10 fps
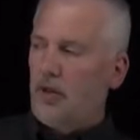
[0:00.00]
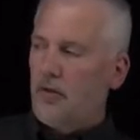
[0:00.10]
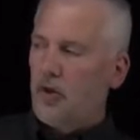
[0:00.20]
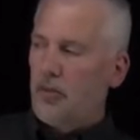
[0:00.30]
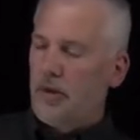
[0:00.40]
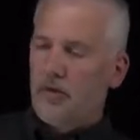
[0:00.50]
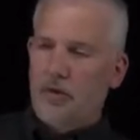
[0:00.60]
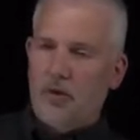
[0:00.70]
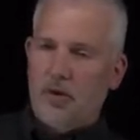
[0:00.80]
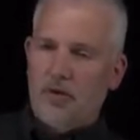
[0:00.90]
a little bit of
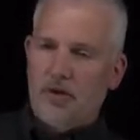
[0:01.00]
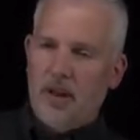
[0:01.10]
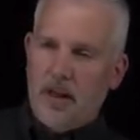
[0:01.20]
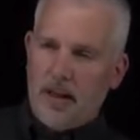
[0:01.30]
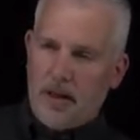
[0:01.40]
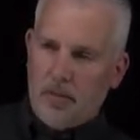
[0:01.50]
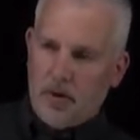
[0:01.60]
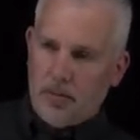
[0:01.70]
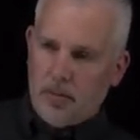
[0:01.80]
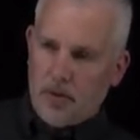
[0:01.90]
sucrose, that
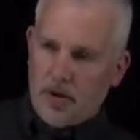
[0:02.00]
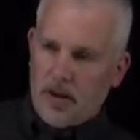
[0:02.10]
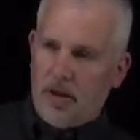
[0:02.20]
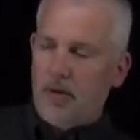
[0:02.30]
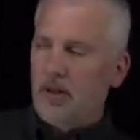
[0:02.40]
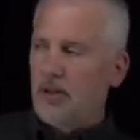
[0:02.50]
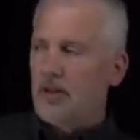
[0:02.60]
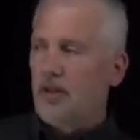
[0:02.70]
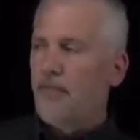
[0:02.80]
melting point decreases.